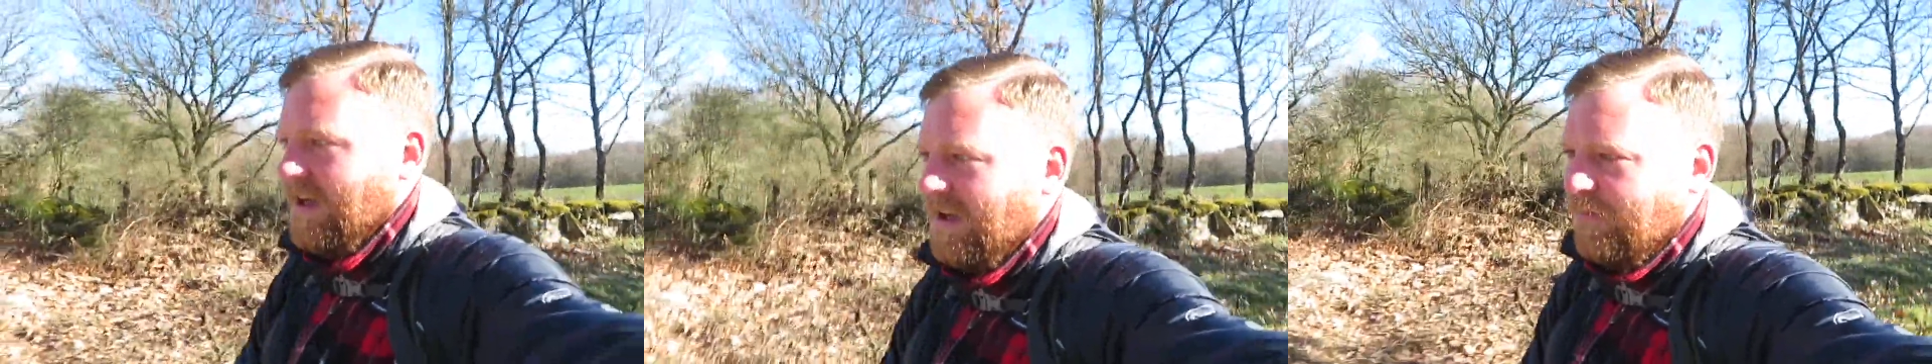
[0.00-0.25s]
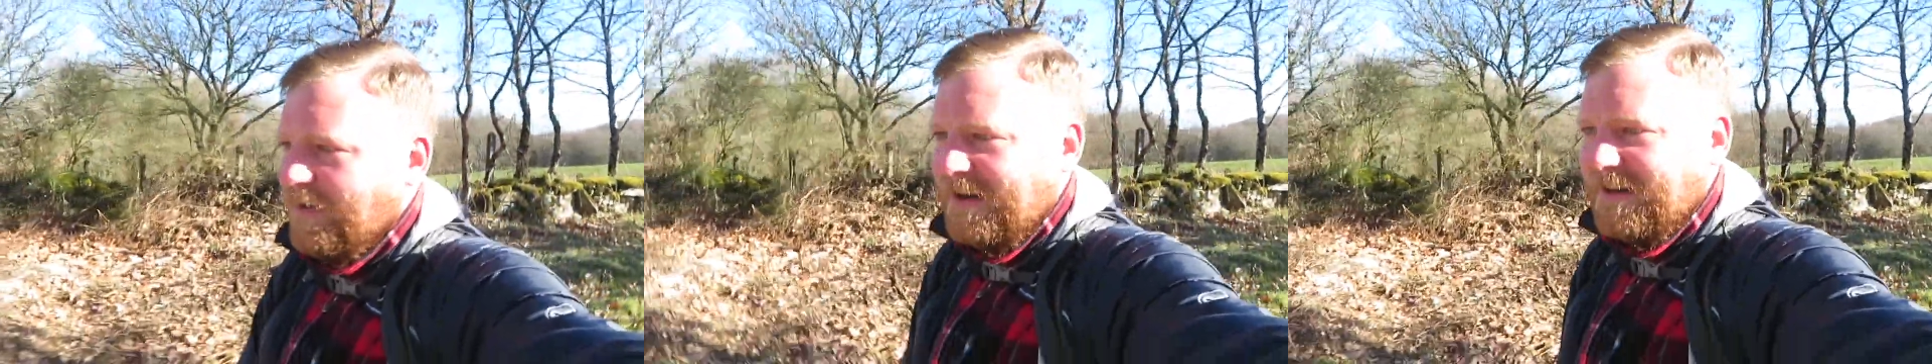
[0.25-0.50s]

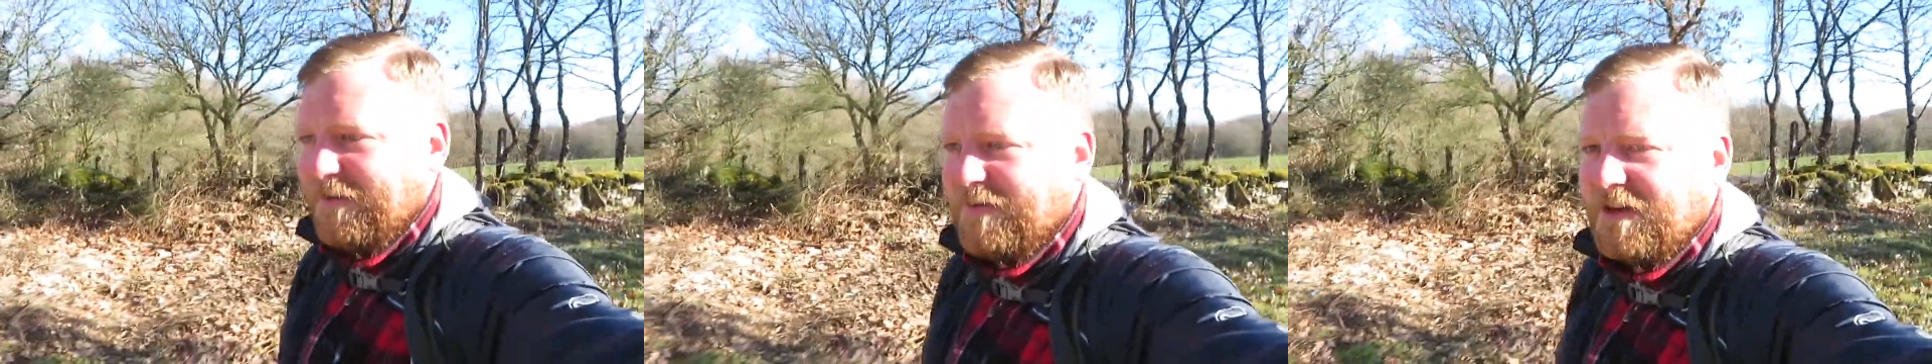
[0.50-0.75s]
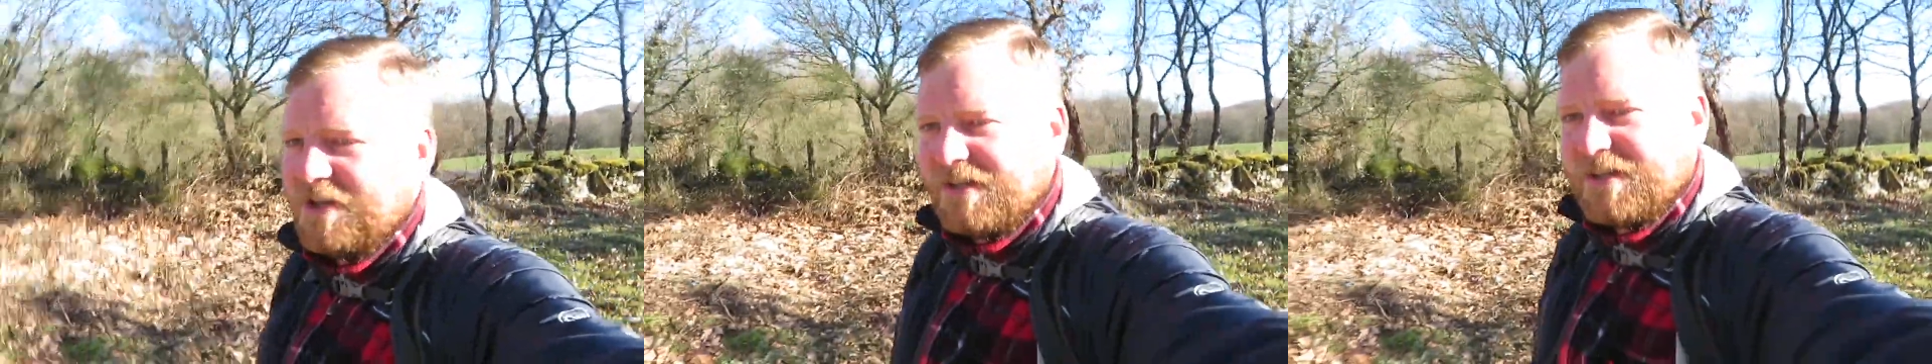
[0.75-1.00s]
I'm ready to
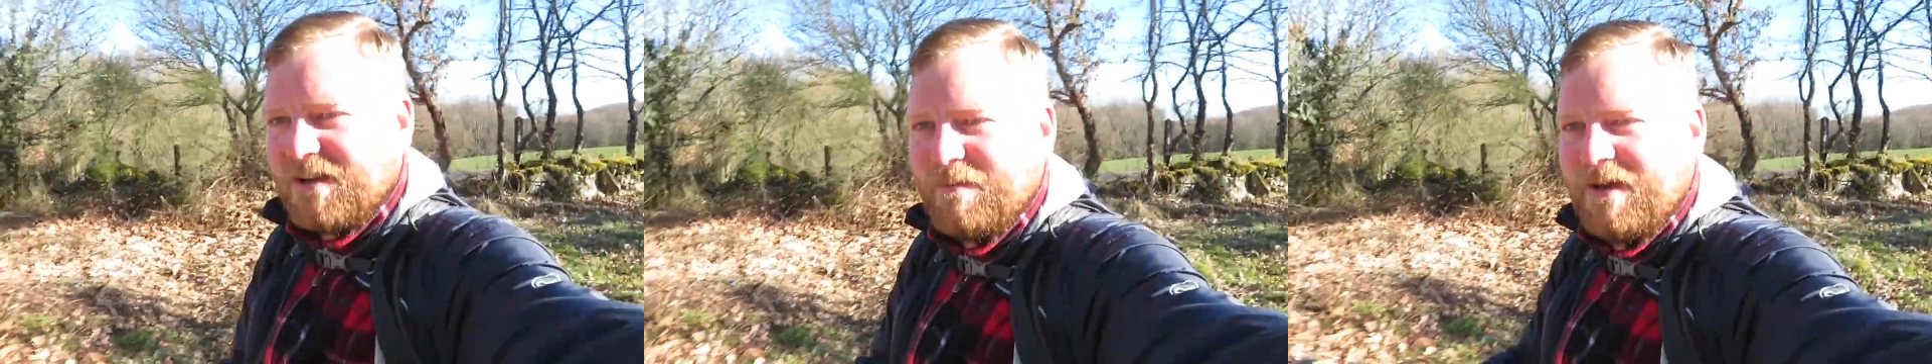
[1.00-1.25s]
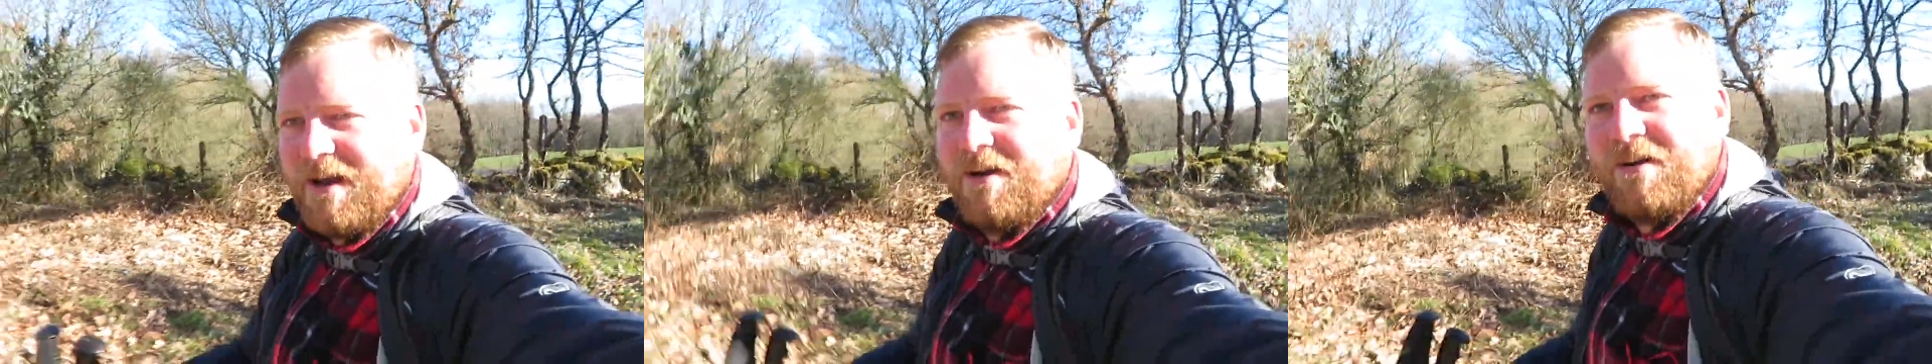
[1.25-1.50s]
finish this
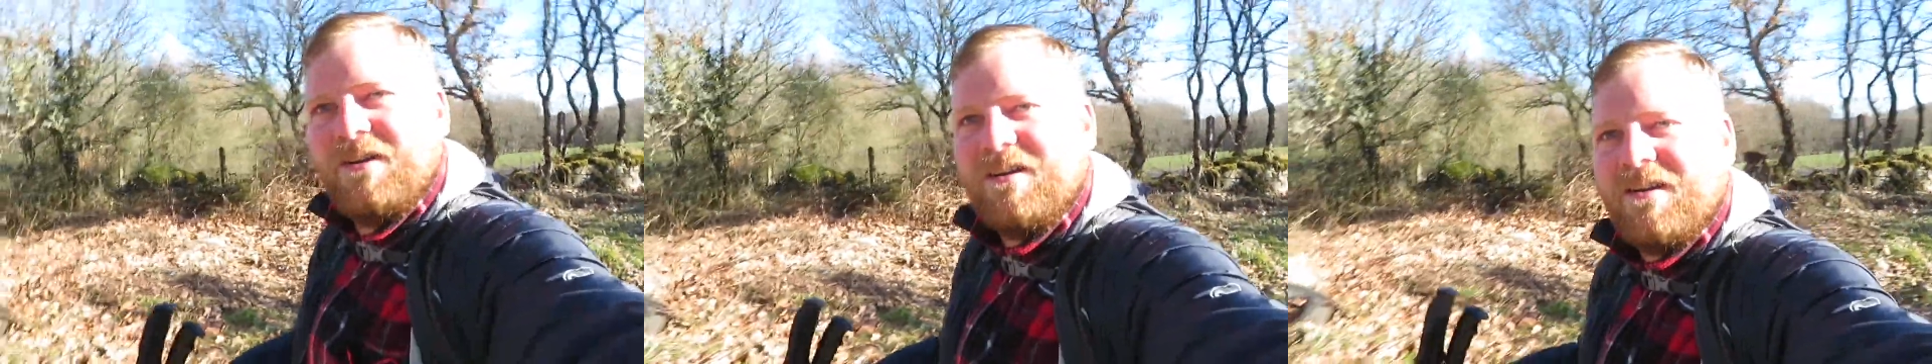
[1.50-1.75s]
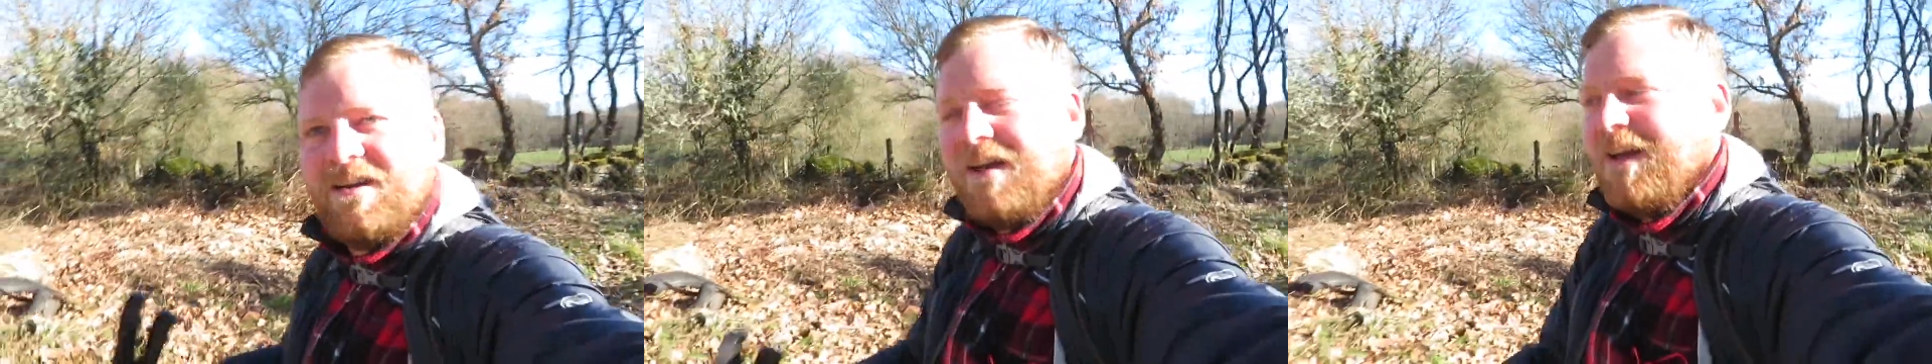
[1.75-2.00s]
Camino,
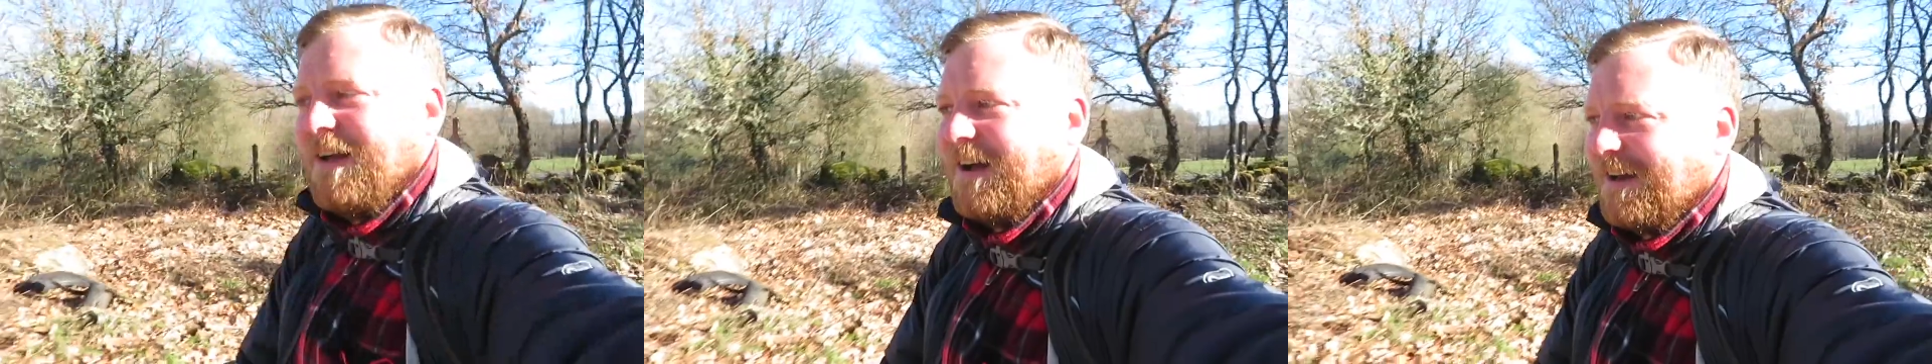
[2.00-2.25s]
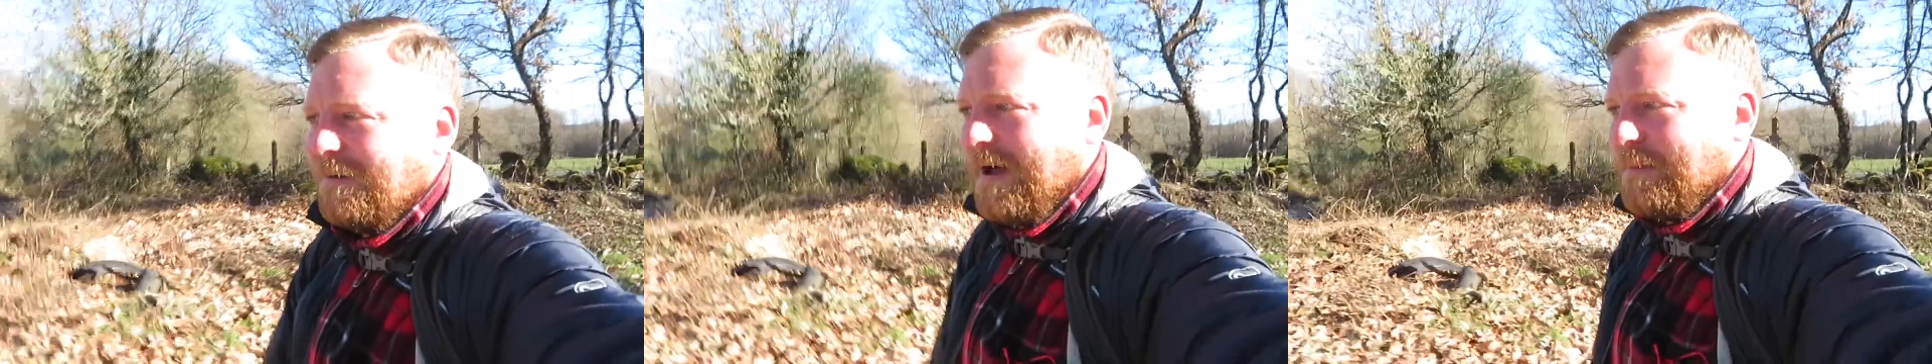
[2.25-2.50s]
and
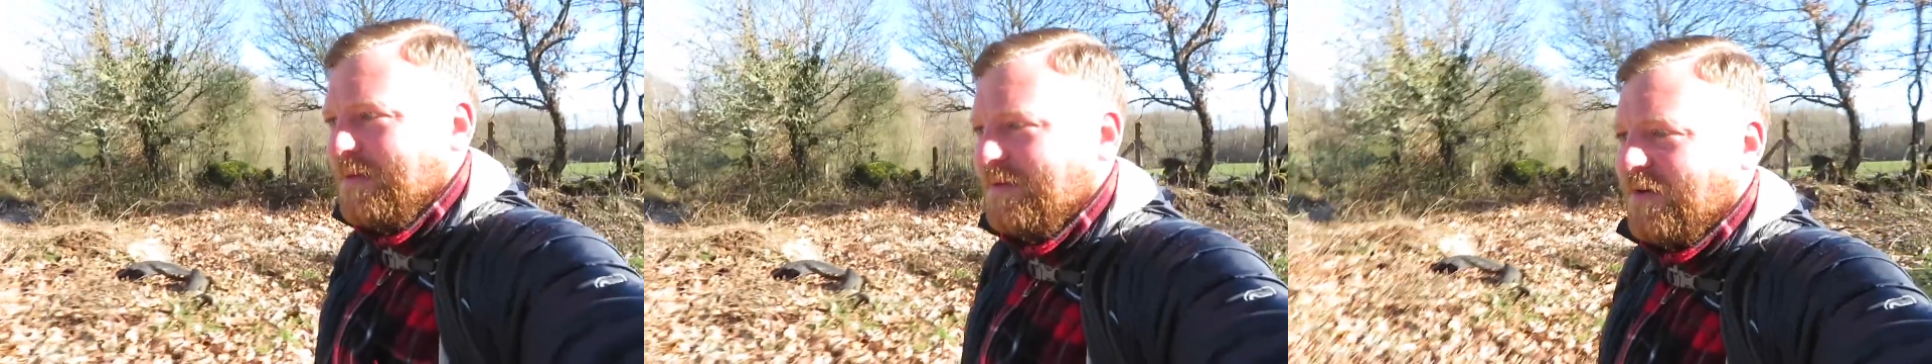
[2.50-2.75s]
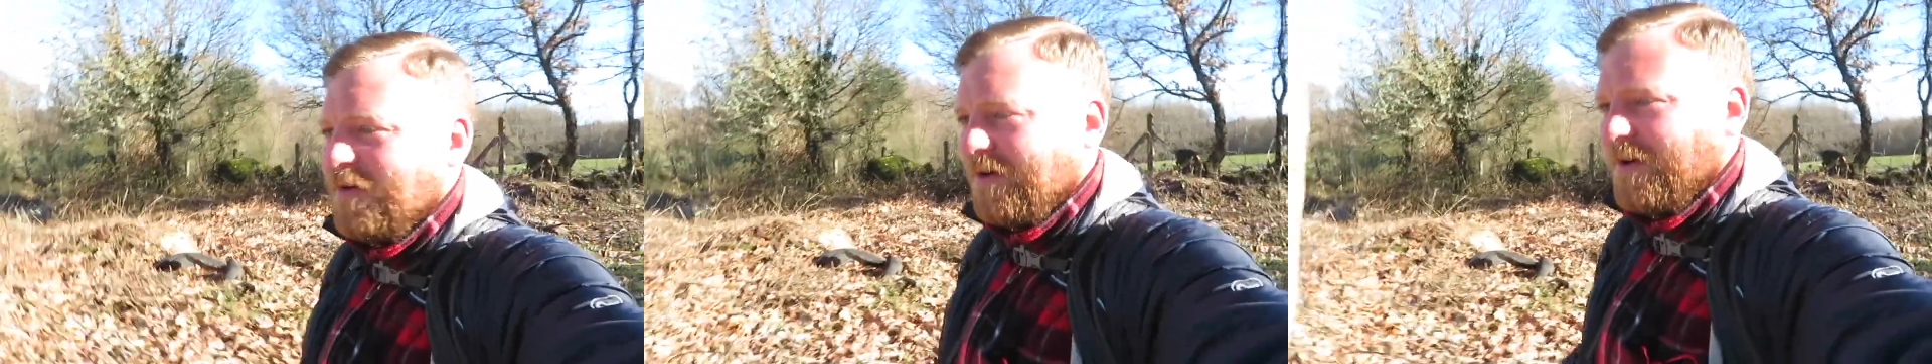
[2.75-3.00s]
I'm happy
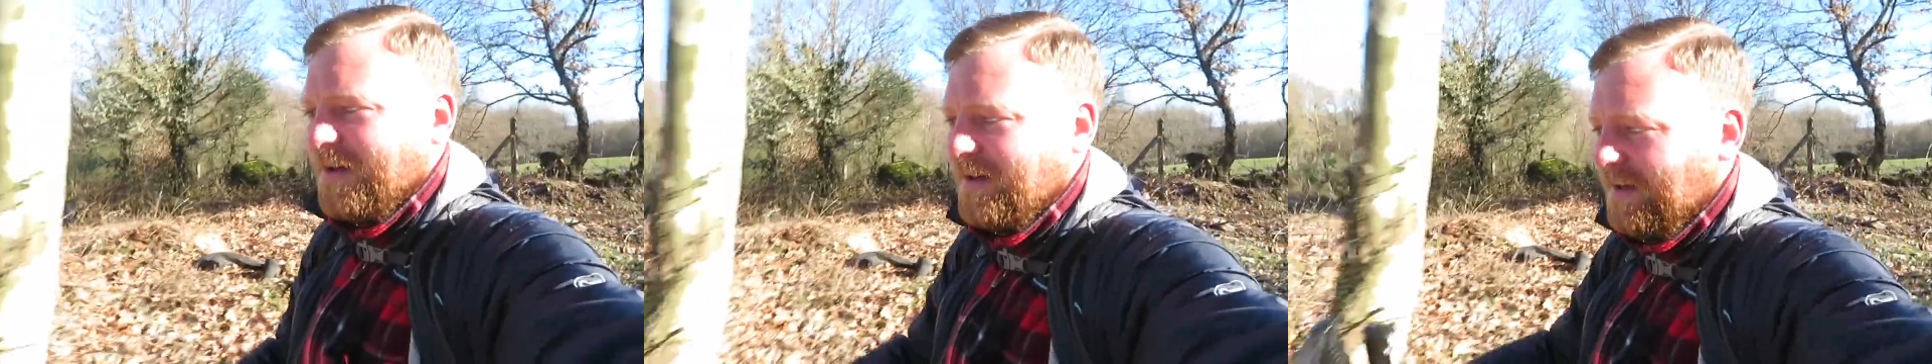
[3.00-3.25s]
for